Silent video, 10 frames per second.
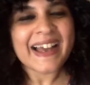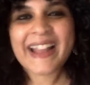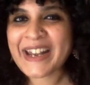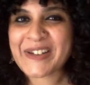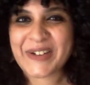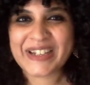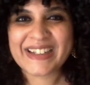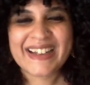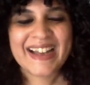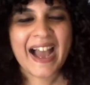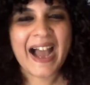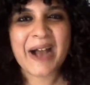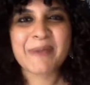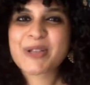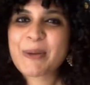Anyway, so
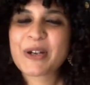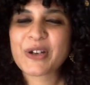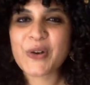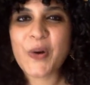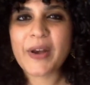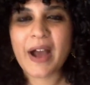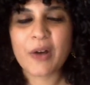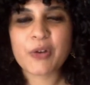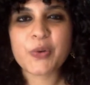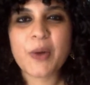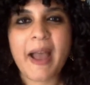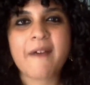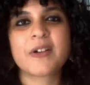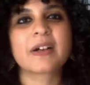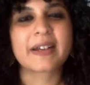I'm gonna go now. You have
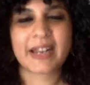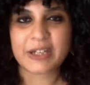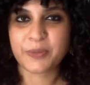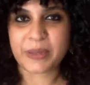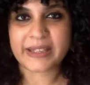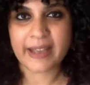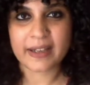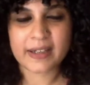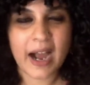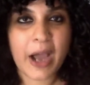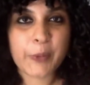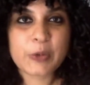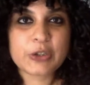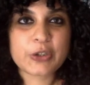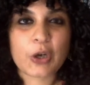a great weekend. I
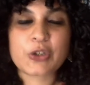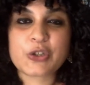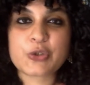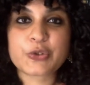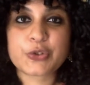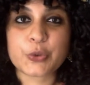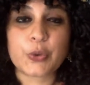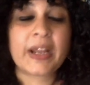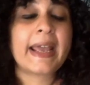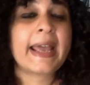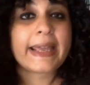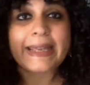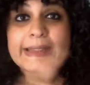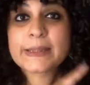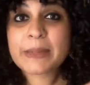will talk to you soon.
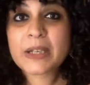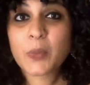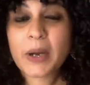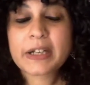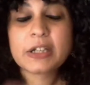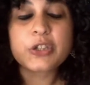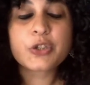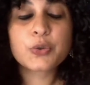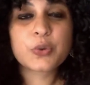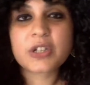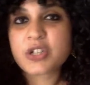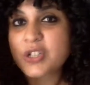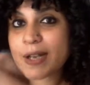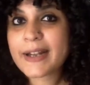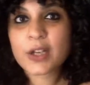In the meanwhile, do the
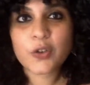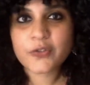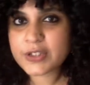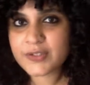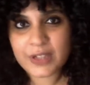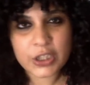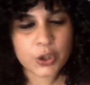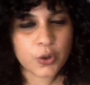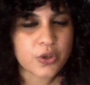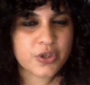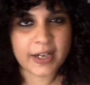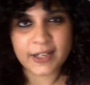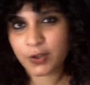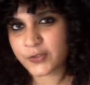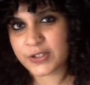sharing of this video,
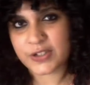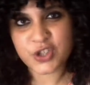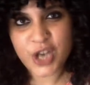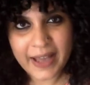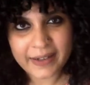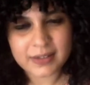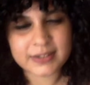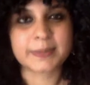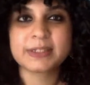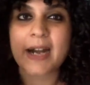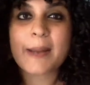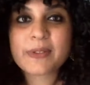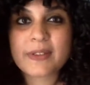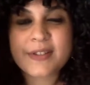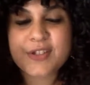sharing of this channel, subscribe to
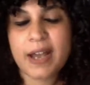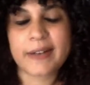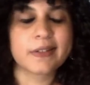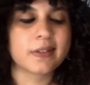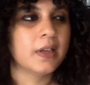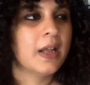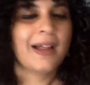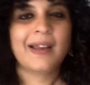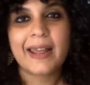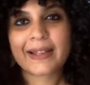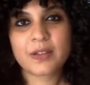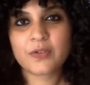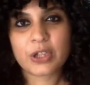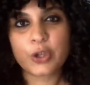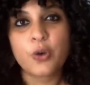this channel, like the
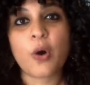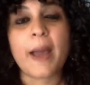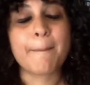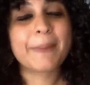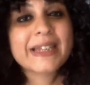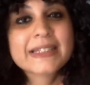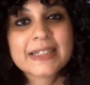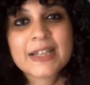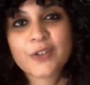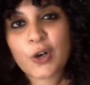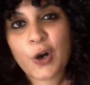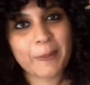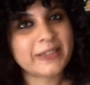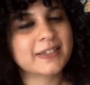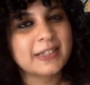video, and please leave your
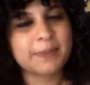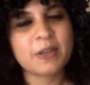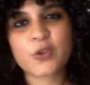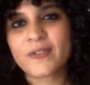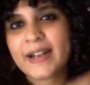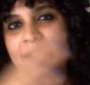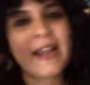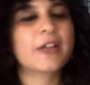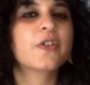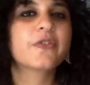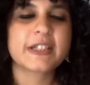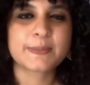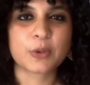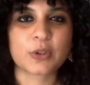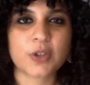comments and tell me if you read any of these
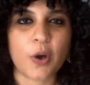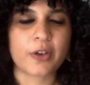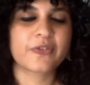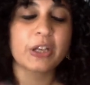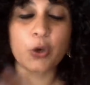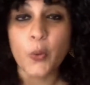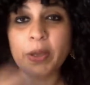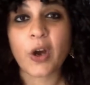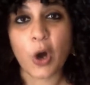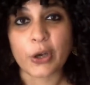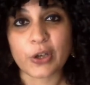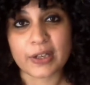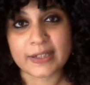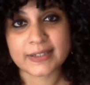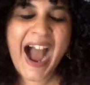books or if they're going on your
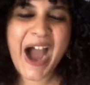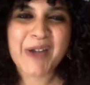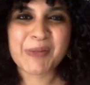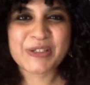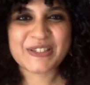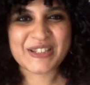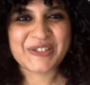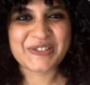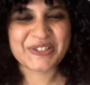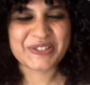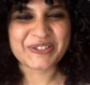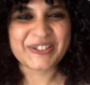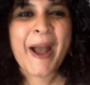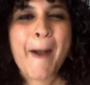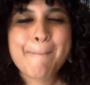list. I will see you soon.
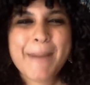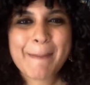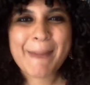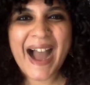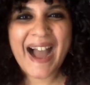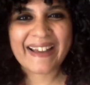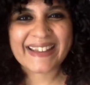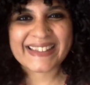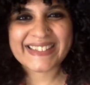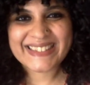Bye bye.